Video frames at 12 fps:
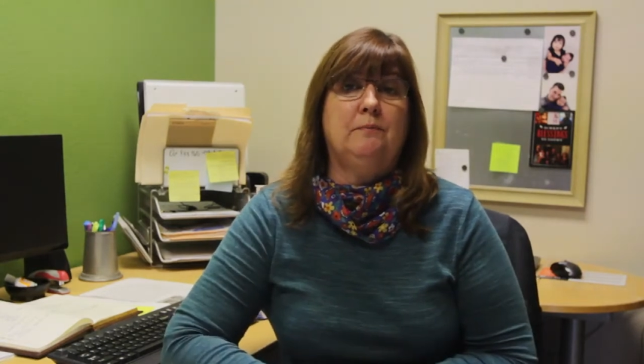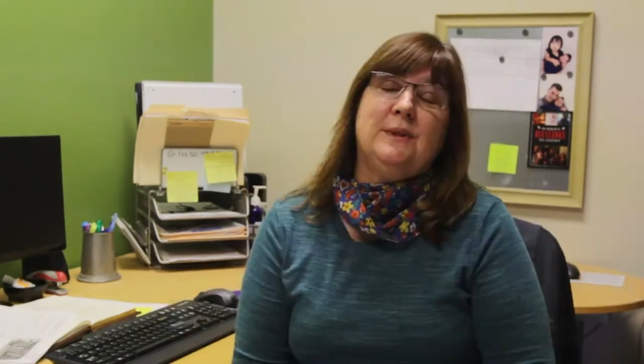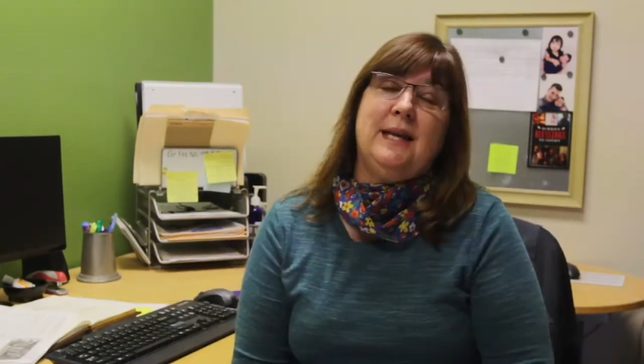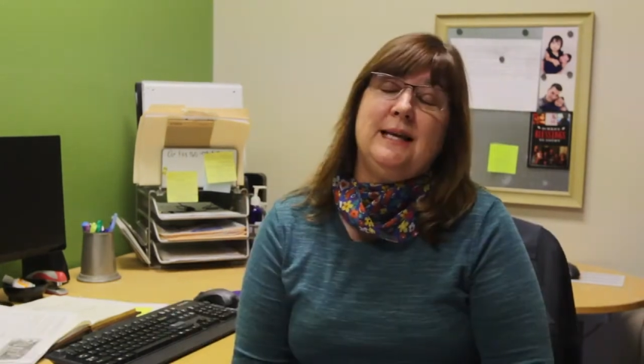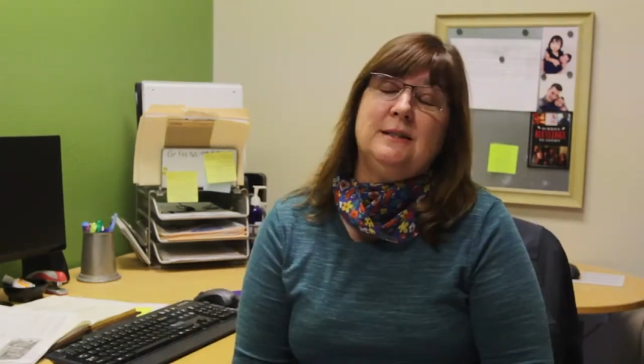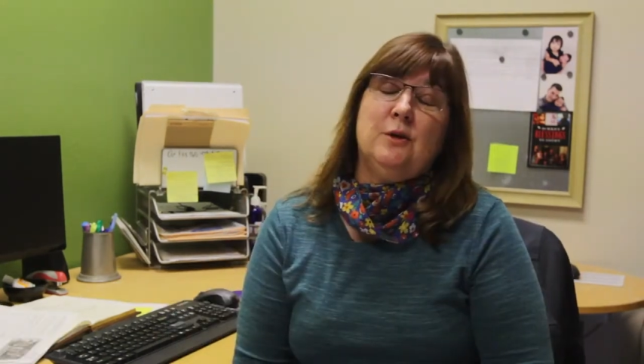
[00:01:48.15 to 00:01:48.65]

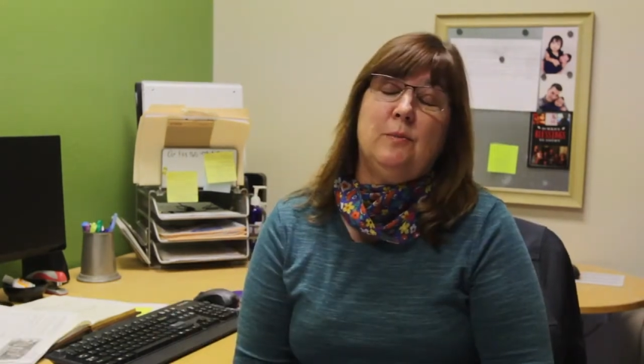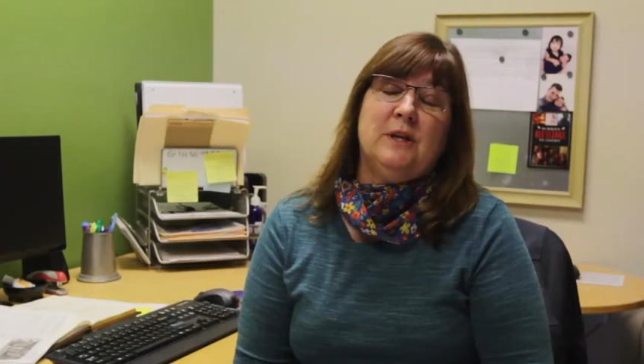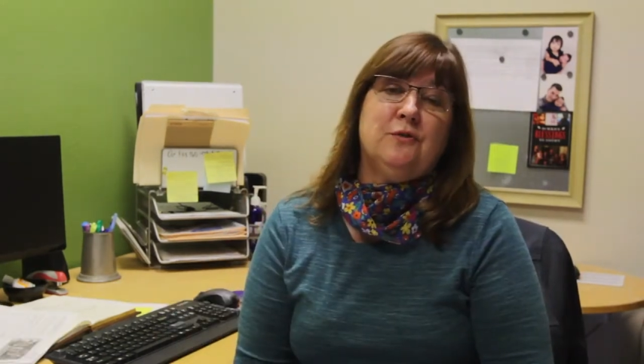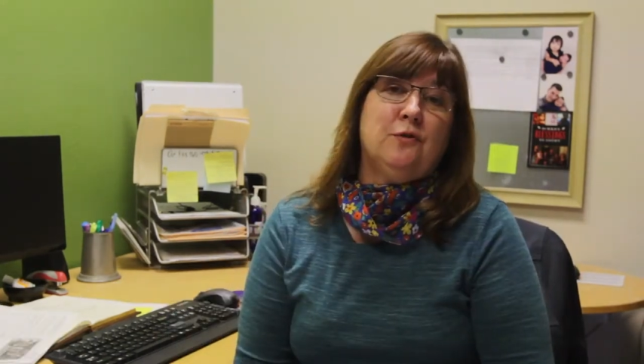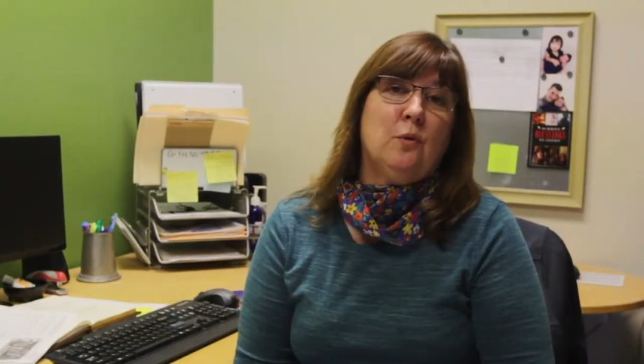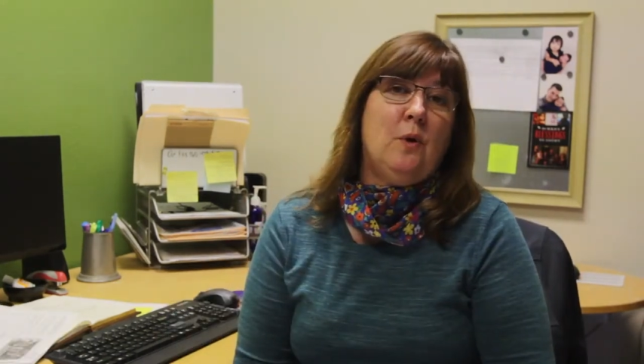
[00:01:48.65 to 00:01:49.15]
Thanks so
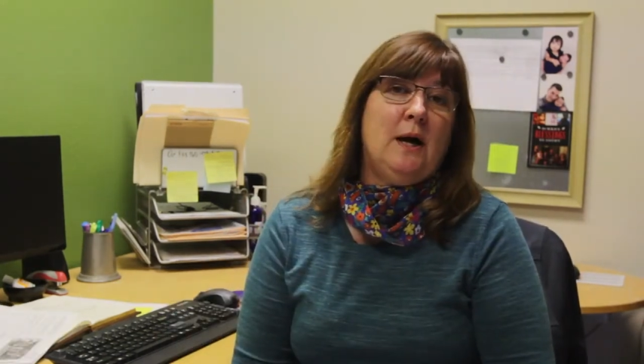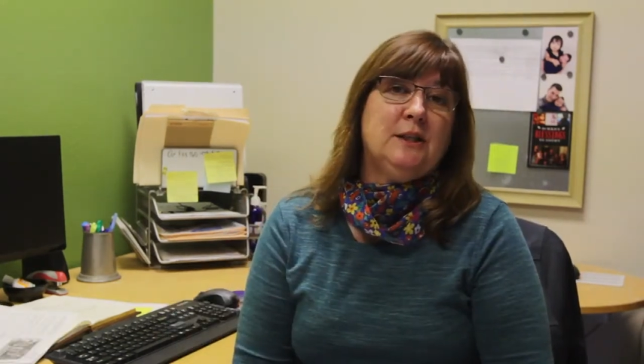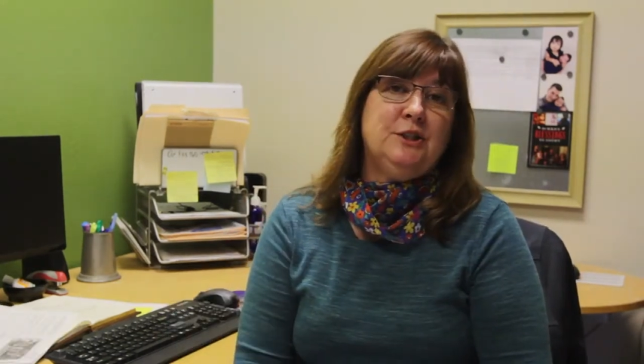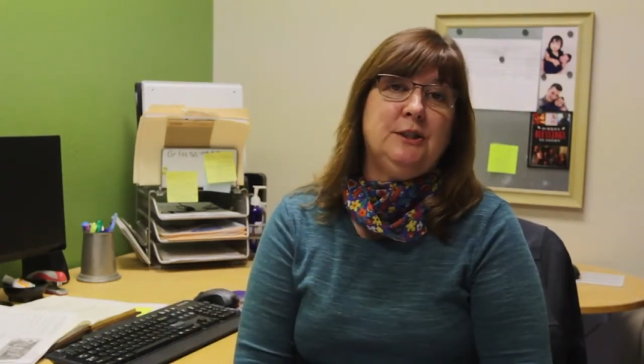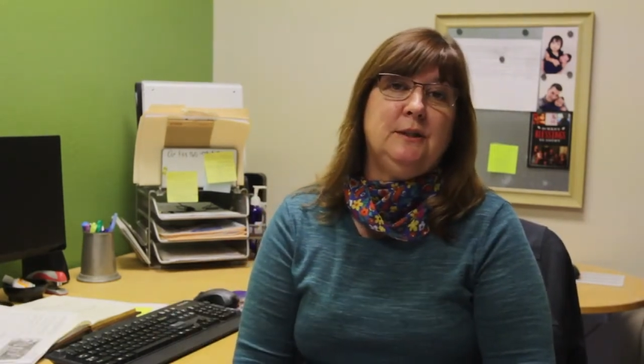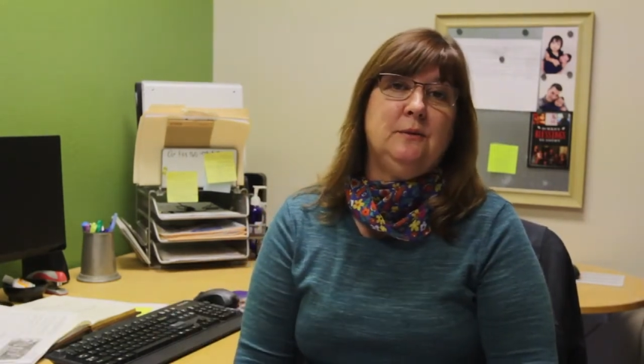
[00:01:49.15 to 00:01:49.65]
much for
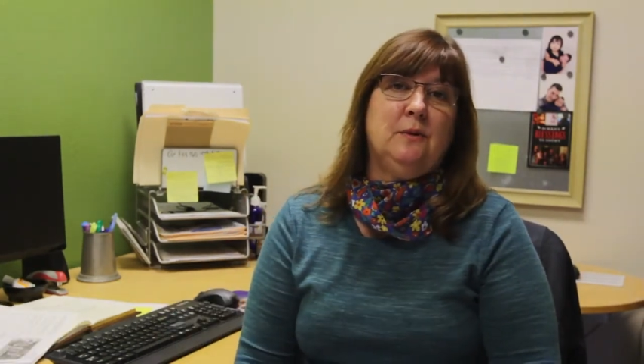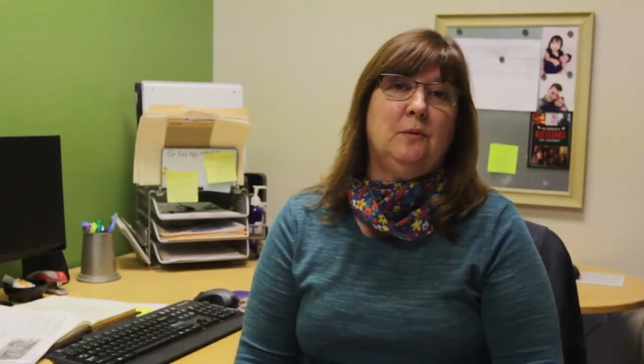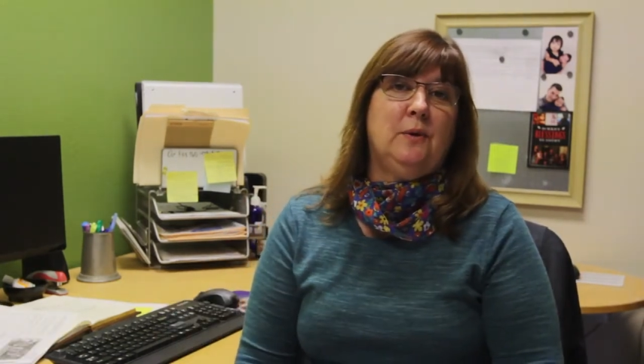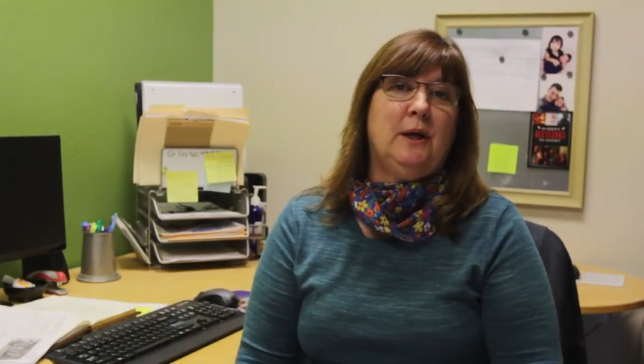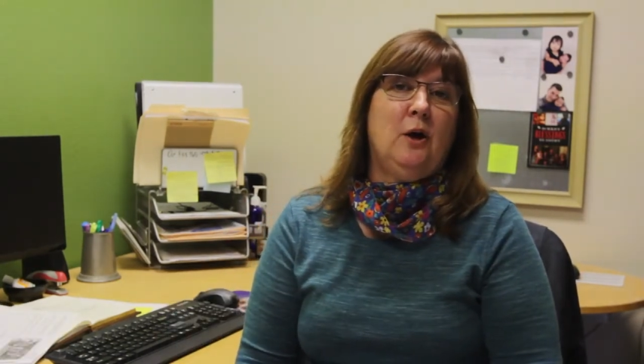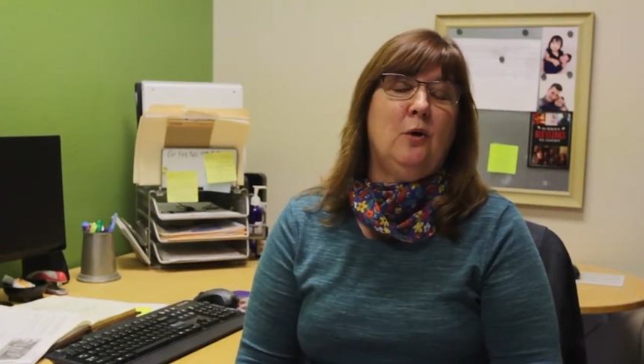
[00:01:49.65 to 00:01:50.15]
watching.
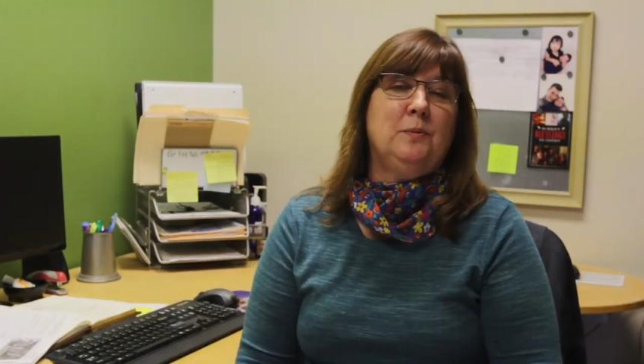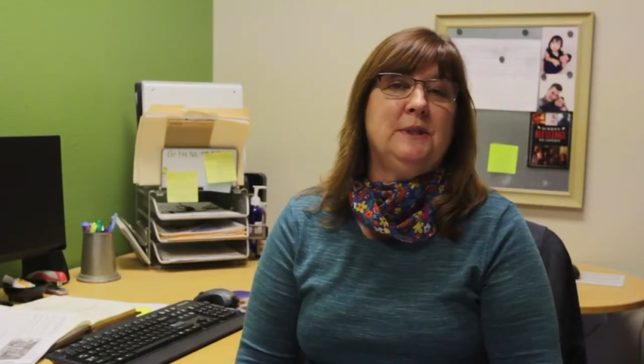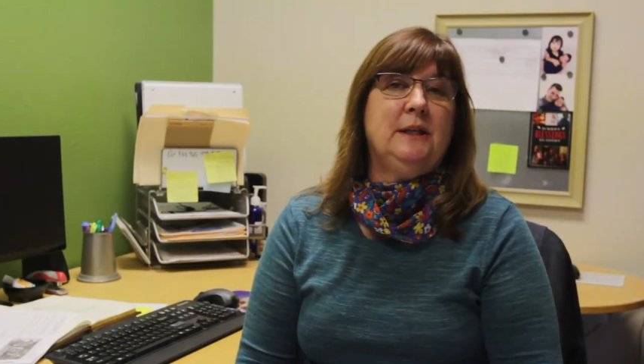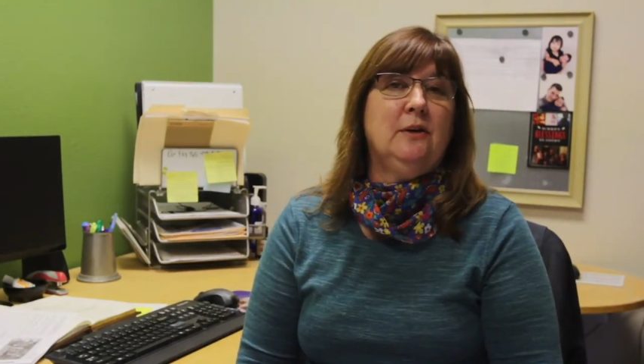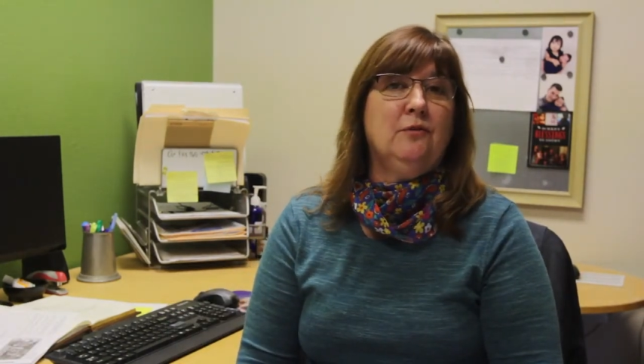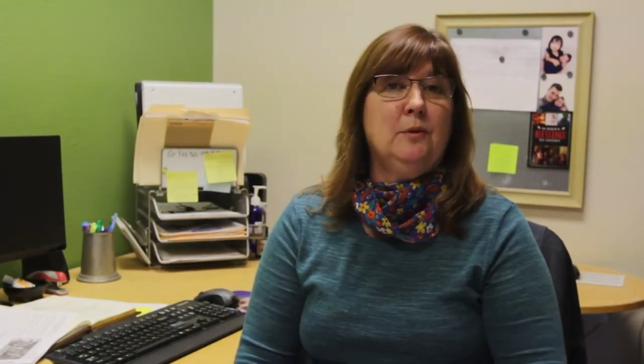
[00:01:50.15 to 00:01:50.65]
We hope
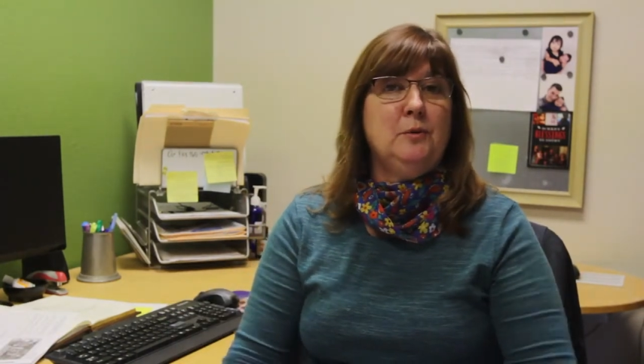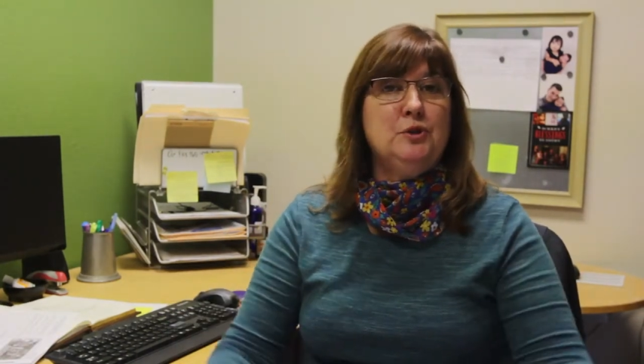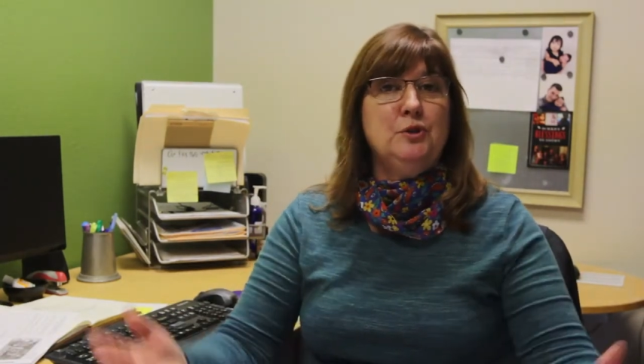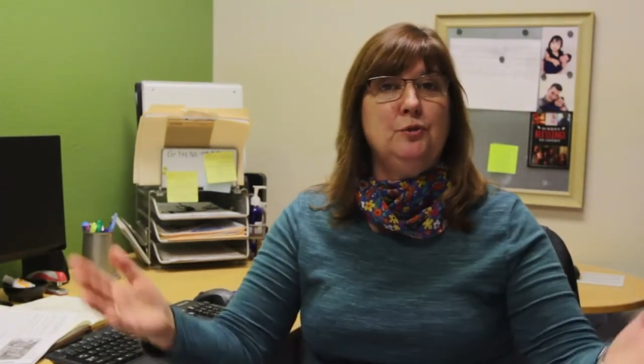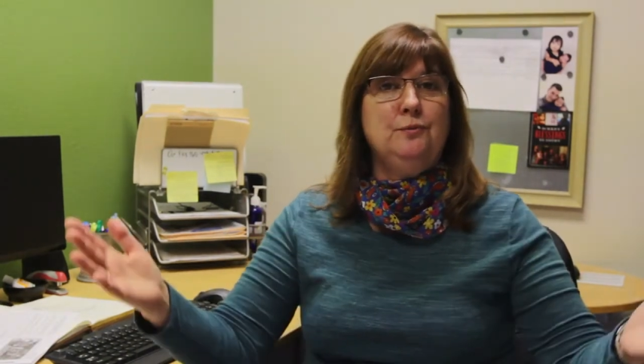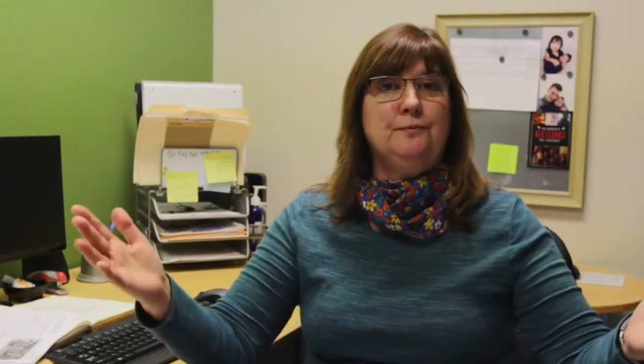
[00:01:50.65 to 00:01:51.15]
to hear from you
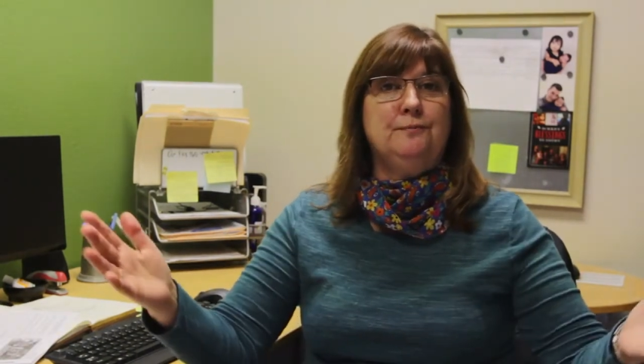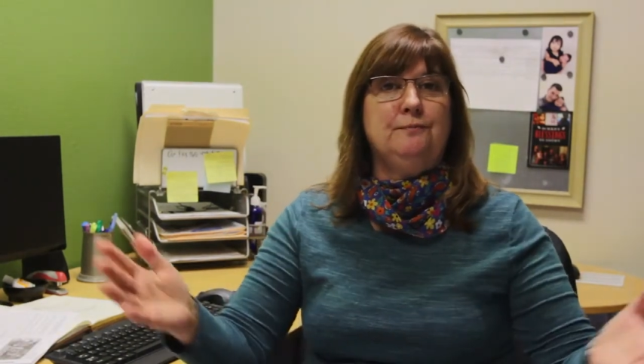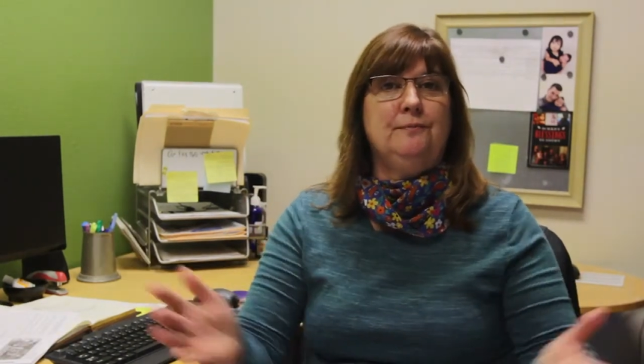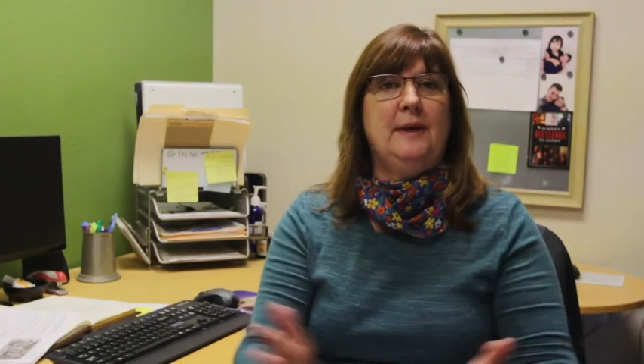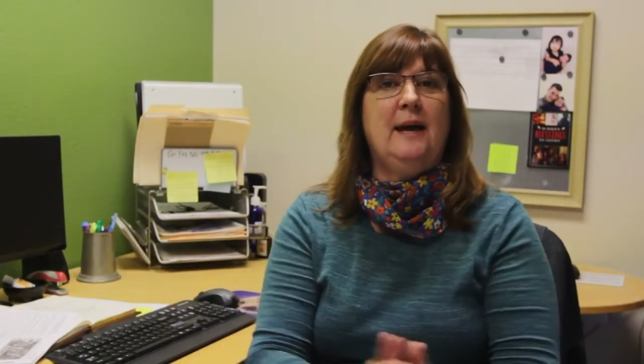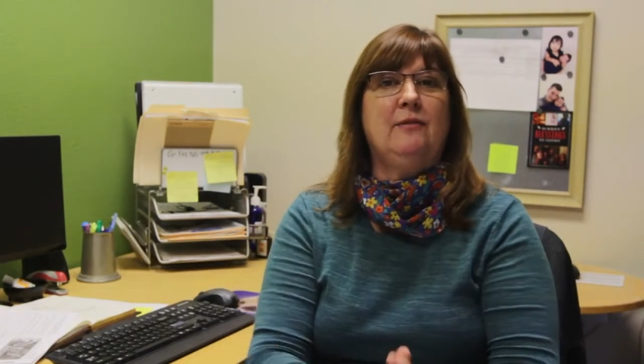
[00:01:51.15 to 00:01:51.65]
soon.
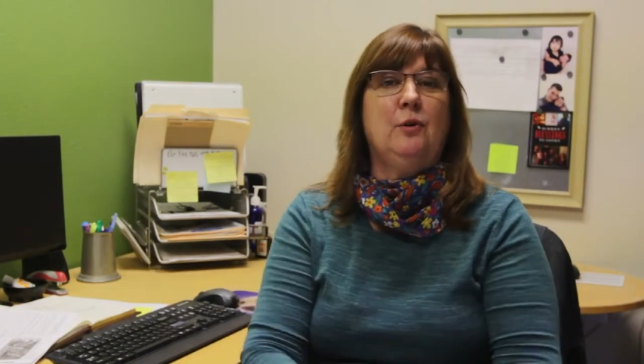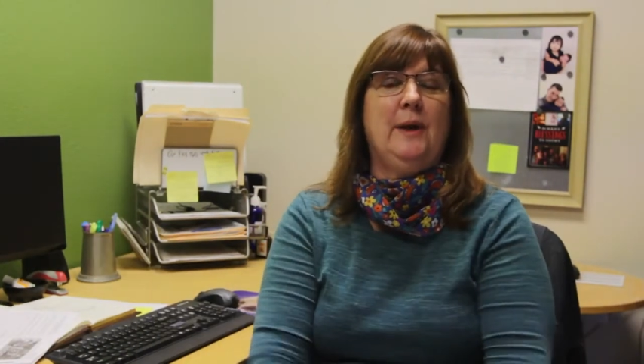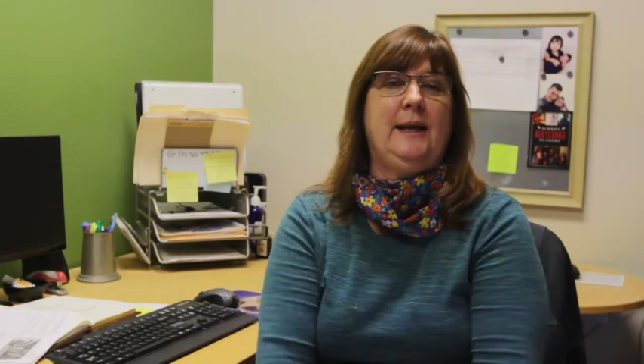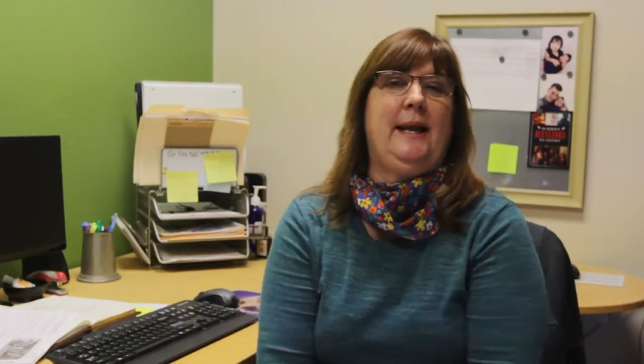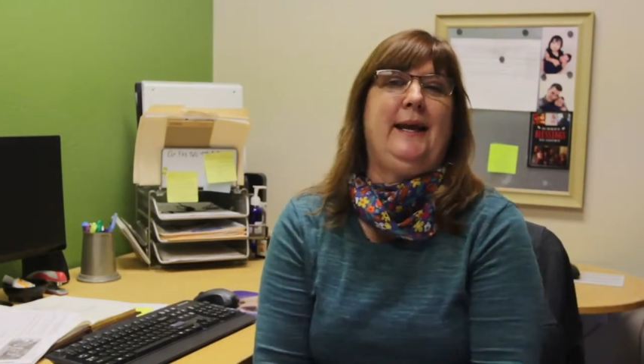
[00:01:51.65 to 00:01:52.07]
Have a great